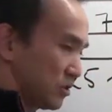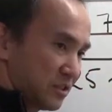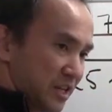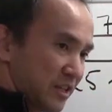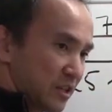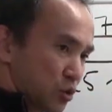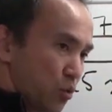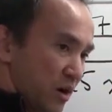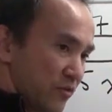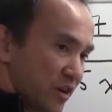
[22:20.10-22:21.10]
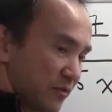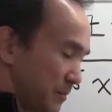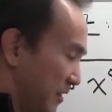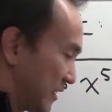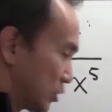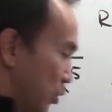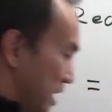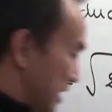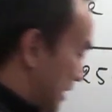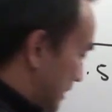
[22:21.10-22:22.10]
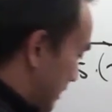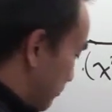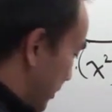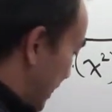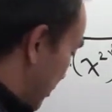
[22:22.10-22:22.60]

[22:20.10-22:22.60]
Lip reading: taking the square root of a perfect square simply gives